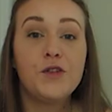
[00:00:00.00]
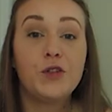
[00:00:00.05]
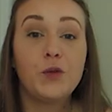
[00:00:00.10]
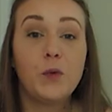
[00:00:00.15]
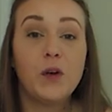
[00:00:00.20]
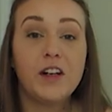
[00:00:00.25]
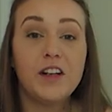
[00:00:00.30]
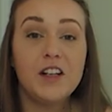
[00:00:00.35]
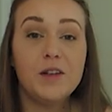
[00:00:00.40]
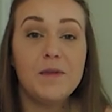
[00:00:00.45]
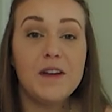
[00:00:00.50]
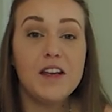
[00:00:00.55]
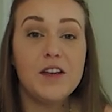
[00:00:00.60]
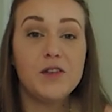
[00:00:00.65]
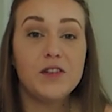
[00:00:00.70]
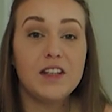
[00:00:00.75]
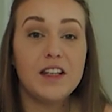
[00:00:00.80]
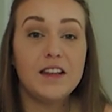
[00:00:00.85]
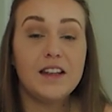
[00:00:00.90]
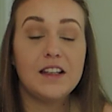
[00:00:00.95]
So we're going to be
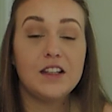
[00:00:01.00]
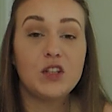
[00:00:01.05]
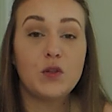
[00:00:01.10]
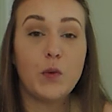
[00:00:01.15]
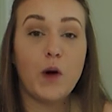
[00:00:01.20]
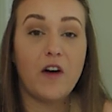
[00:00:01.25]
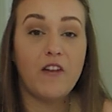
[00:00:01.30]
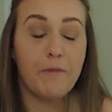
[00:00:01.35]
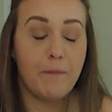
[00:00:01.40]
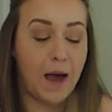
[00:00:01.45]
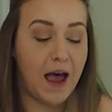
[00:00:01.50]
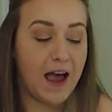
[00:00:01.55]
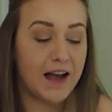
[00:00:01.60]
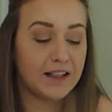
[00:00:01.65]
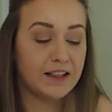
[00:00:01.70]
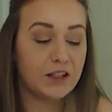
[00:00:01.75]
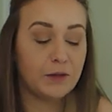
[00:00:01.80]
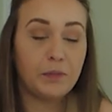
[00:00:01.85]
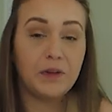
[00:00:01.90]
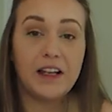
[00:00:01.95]
using these 12
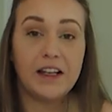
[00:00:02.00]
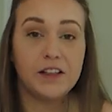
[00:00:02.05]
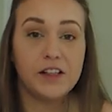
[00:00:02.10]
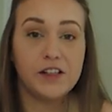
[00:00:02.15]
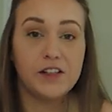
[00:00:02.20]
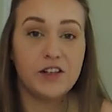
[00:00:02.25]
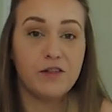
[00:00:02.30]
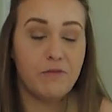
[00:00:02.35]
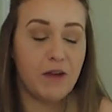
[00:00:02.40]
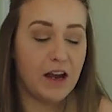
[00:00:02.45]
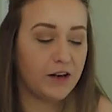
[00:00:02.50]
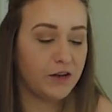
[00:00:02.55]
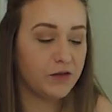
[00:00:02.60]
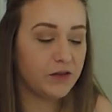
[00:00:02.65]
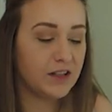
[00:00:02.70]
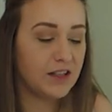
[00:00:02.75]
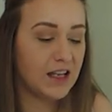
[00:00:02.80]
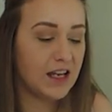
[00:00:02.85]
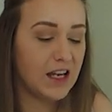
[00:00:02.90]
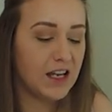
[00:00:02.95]
packs to plant our tomato
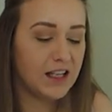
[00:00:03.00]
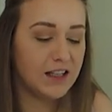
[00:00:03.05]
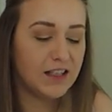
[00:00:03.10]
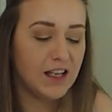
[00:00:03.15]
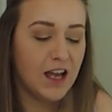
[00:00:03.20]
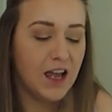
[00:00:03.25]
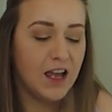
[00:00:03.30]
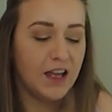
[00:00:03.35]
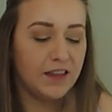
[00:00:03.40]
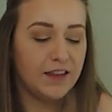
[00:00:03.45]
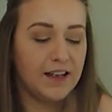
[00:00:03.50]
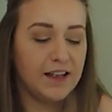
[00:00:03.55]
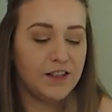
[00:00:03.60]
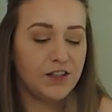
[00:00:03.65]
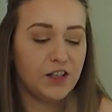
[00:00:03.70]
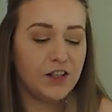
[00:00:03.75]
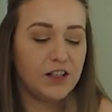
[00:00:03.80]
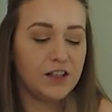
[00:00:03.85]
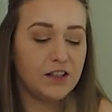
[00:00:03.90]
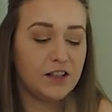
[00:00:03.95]
seeds.
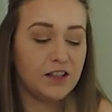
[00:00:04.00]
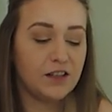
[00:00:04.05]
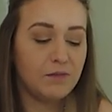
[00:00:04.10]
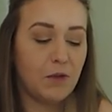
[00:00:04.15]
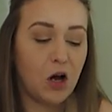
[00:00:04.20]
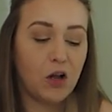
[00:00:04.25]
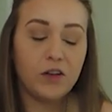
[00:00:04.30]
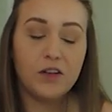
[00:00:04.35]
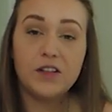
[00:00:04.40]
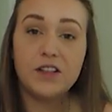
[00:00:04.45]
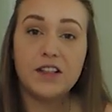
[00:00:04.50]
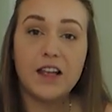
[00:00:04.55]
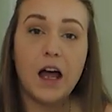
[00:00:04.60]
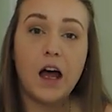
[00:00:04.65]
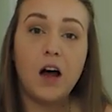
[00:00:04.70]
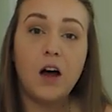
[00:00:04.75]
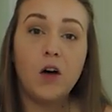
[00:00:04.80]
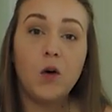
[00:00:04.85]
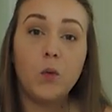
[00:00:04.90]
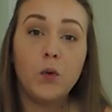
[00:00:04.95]
These are a smaller
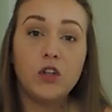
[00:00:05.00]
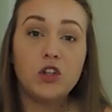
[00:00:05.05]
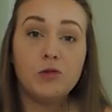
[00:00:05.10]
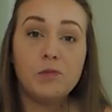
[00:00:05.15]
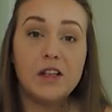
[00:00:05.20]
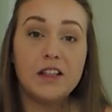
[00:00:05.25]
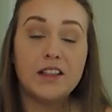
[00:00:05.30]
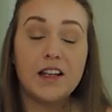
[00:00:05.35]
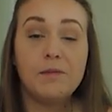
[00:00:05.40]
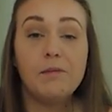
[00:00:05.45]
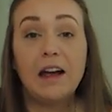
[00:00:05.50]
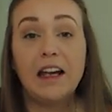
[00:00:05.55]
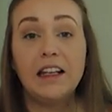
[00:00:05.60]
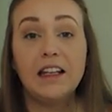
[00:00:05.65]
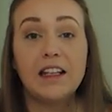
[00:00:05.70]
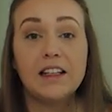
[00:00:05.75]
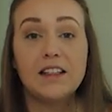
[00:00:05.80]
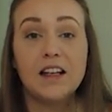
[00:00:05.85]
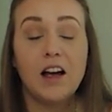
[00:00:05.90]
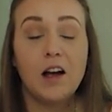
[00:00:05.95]
cell, which means I might
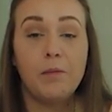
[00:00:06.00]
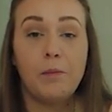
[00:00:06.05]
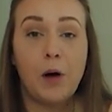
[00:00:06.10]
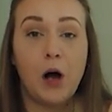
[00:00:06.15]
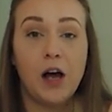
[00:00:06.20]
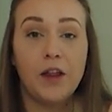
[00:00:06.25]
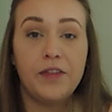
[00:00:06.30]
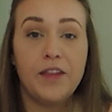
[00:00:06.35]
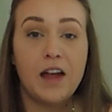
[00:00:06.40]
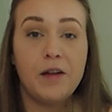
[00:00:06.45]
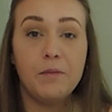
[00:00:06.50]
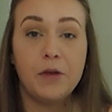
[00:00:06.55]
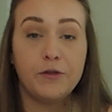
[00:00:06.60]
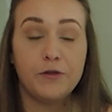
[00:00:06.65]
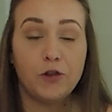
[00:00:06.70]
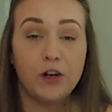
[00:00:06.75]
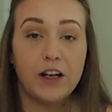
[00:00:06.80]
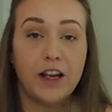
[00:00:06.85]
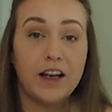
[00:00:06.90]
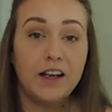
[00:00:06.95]
need to up-pot them
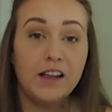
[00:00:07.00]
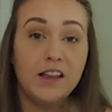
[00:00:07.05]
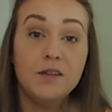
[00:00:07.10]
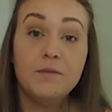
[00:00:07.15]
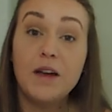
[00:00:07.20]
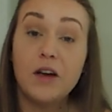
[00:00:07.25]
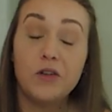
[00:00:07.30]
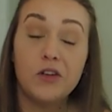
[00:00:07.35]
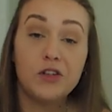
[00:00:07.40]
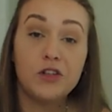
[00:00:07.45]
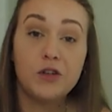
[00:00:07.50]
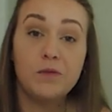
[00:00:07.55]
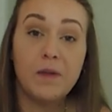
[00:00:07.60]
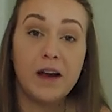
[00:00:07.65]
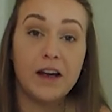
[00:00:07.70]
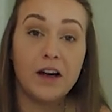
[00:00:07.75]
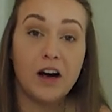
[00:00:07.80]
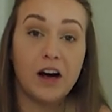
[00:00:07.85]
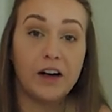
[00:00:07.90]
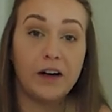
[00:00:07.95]
before getting them out into
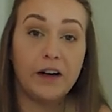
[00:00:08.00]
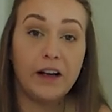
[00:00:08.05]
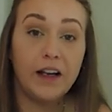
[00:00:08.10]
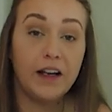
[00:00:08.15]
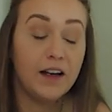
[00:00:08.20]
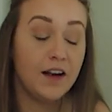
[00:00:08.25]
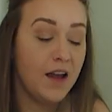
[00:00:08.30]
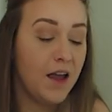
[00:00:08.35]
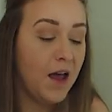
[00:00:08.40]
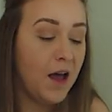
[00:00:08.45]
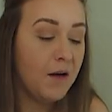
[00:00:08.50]
my garden,